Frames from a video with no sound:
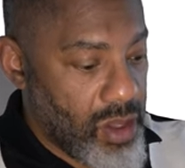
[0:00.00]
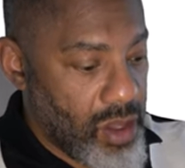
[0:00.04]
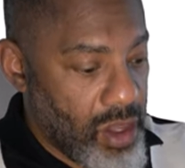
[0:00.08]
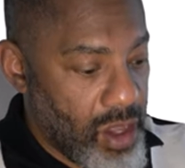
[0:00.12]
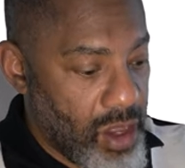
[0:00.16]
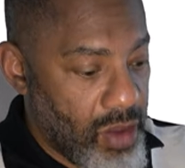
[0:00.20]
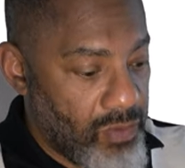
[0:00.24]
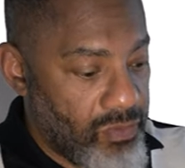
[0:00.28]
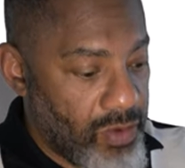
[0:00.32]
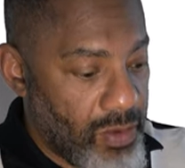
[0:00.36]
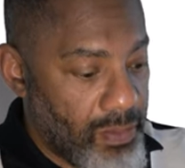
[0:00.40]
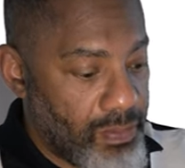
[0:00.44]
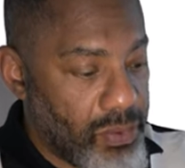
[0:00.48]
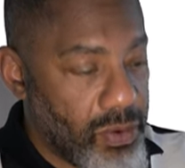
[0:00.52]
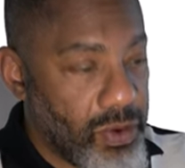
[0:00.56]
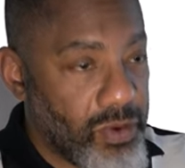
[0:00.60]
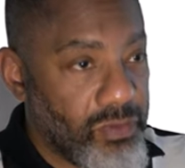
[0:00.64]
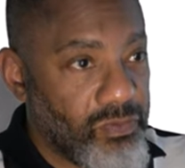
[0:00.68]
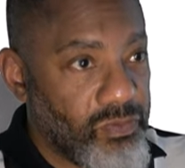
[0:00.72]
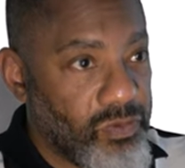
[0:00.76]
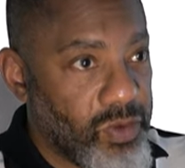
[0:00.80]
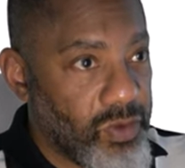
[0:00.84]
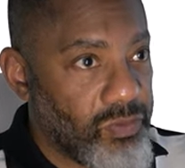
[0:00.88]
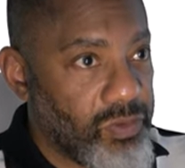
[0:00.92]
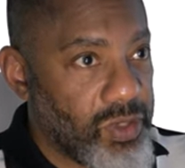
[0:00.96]
If I put
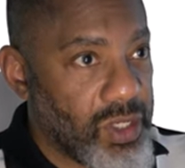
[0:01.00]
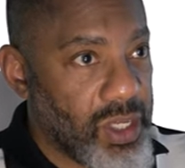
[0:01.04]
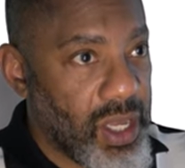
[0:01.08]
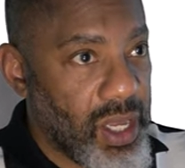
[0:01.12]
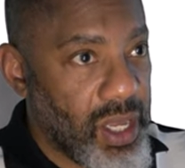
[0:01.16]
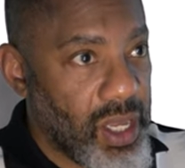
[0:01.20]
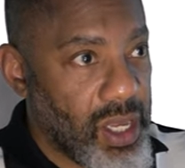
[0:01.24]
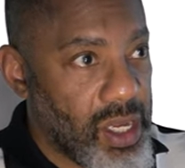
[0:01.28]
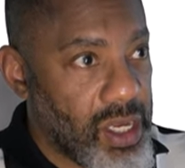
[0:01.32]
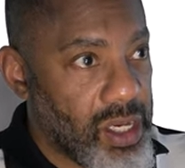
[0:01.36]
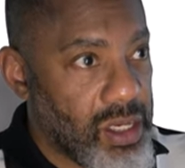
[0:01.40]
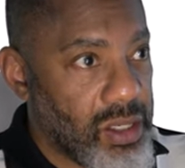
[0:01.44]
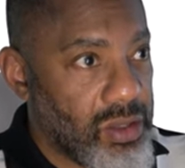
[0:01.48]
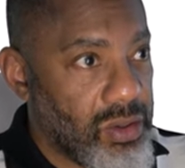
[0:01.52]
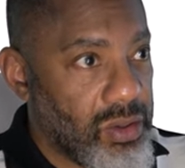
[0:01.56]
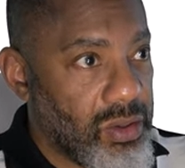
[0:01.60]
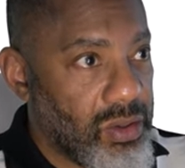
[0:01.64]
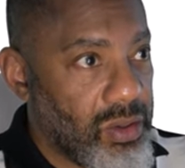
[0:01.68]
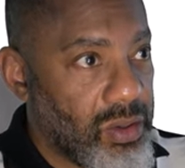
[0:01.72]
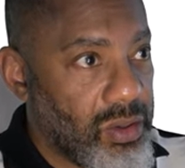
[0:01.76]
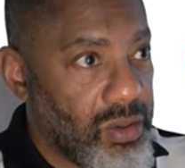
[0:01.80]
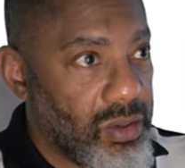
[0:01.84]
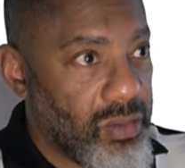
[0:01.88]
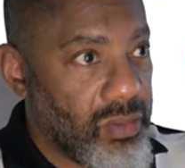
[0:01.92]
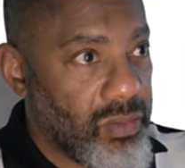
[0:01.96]
58,
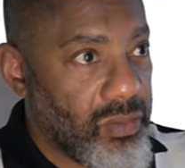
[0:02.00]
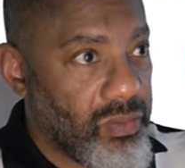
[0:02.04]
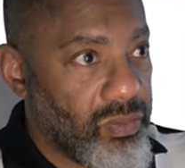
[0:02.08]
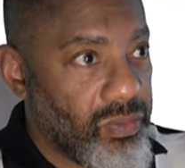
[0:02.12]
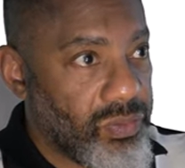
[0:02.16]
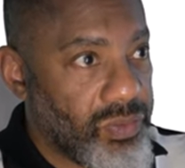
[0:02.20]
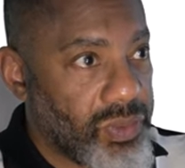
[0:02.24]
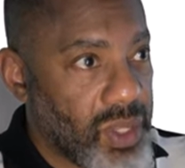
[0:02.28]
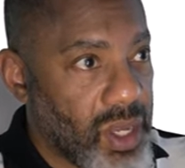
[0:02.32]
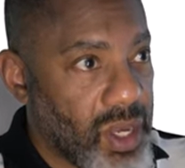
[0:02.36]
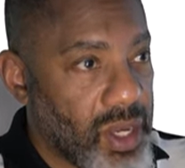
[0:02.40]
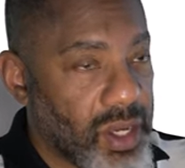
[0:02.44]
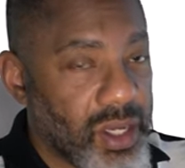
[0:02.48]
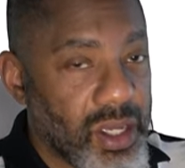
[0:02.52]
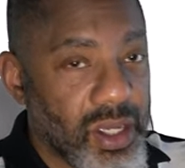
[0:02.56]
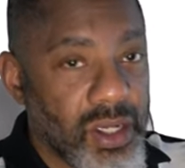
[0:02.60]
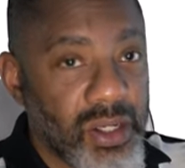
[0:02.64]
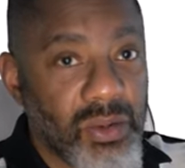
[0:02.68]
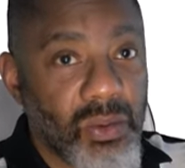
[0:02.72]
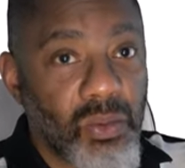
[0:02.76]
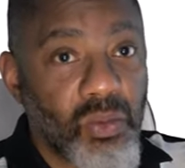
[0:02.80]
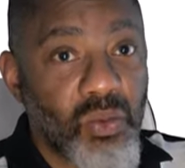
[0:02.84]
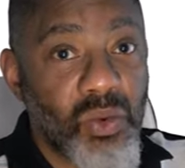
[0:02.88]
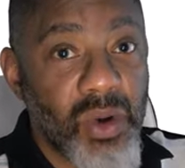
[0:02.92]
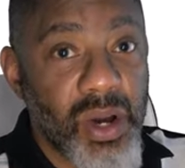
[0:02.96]
I get
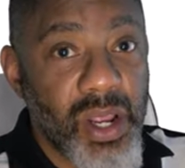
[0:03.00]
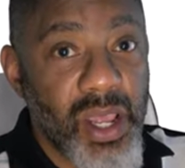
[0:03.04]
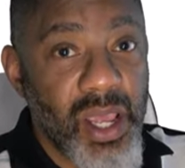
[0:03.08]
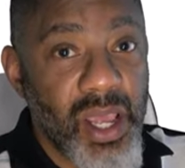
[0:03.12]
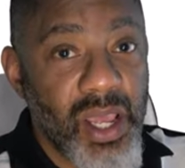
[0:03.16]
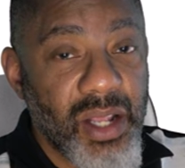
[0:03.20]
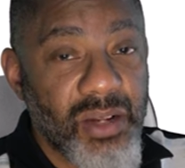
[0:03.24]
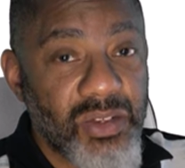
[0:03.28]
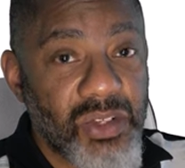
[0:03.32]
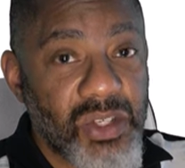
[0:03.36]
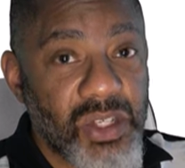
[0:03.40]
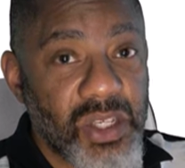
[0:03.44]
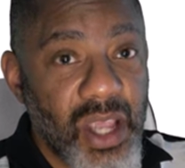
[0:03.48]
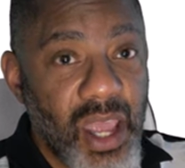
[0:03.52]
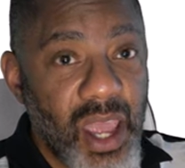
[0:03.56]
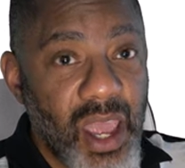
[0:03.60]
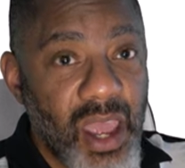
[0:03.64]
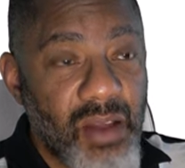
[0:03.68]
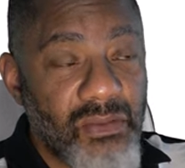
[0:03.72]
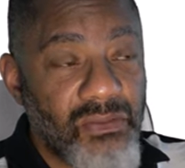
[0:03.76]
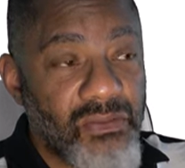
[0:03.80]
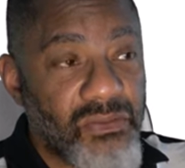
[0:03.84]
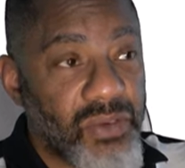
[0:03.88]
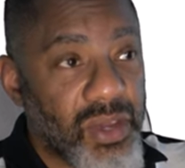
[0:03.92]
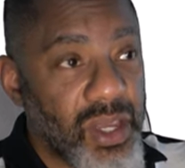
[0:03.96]
a red
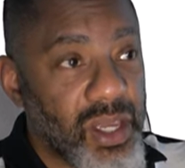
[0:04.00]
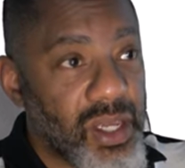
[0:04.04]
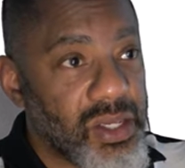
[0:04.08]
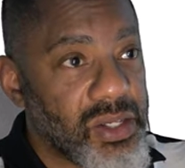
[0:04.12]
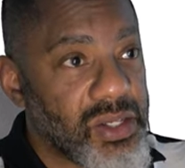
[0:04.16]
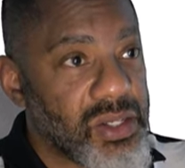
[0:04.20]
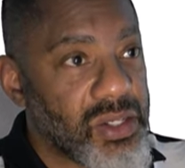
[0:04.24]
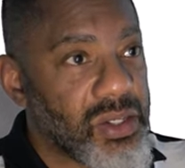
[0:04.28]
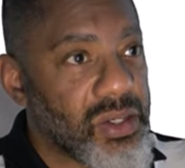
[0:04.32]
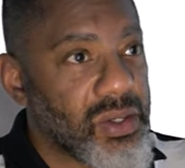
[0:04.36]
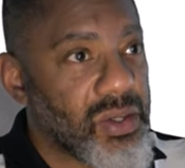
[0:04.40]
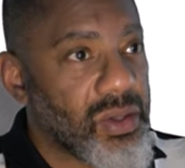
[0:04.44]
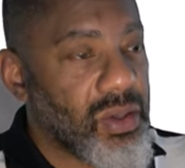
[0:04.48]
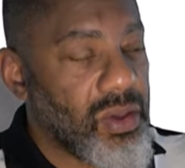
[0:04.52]
sad face.